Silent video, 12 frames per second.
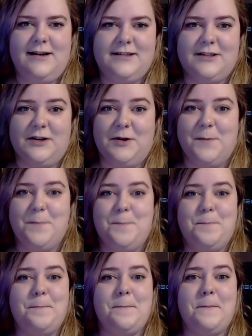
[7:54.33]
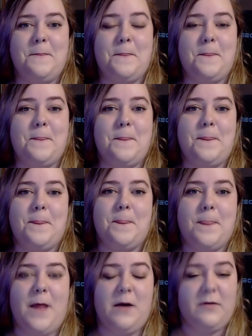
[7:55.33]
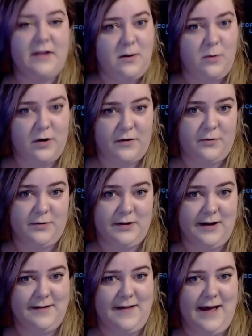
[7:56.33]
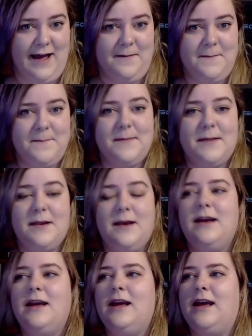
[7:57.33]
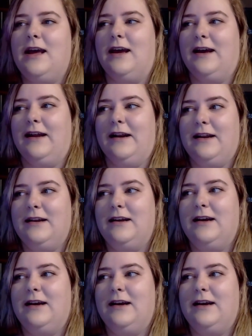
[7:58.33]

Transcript: So I was kind of working through a lot of that, and